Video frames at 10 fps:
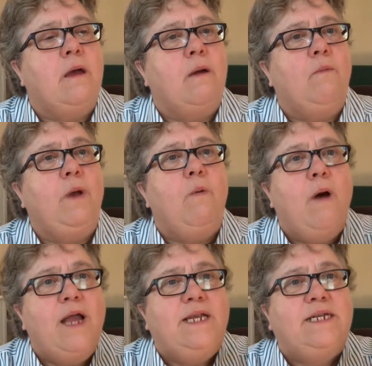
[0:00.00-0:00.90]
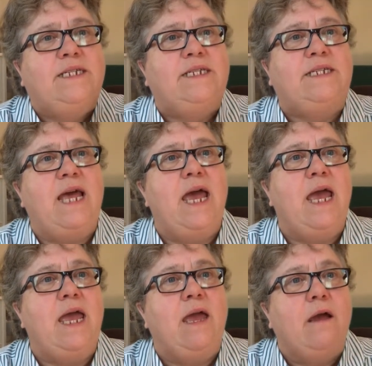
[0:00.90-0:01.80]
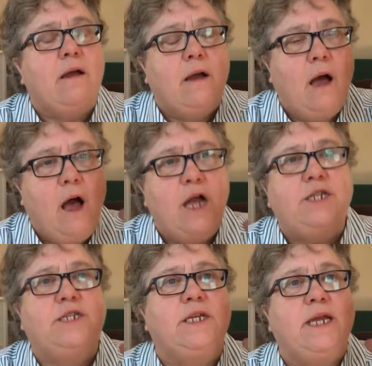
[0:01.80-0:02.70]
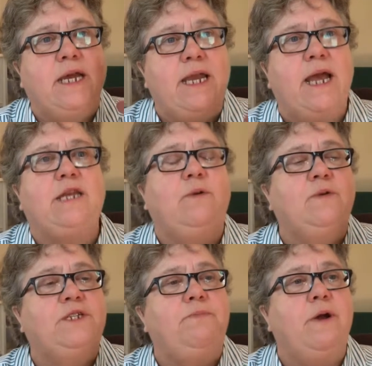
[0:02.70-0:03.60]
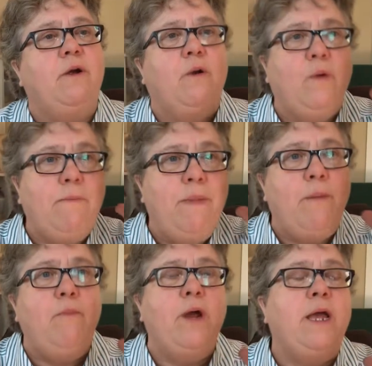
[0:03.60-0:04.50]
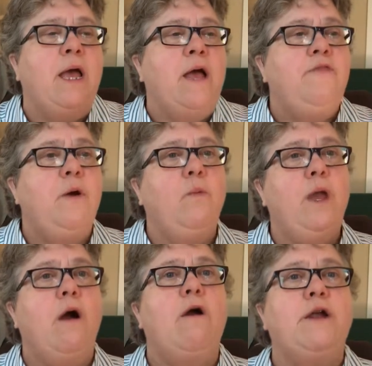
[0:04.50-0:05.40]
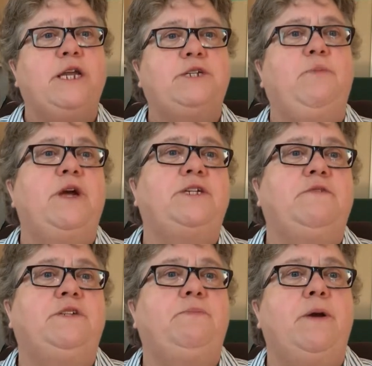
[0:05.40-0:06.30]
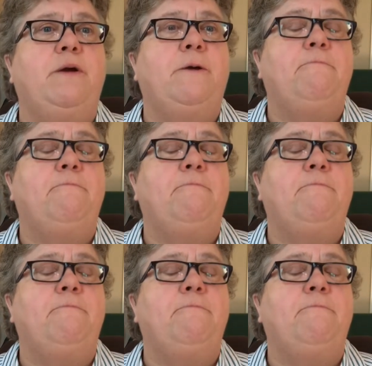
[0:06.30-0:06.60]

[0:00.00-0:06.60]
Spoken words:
We want to stay consciously connected with spirit, remembering that we are an expression of spirit.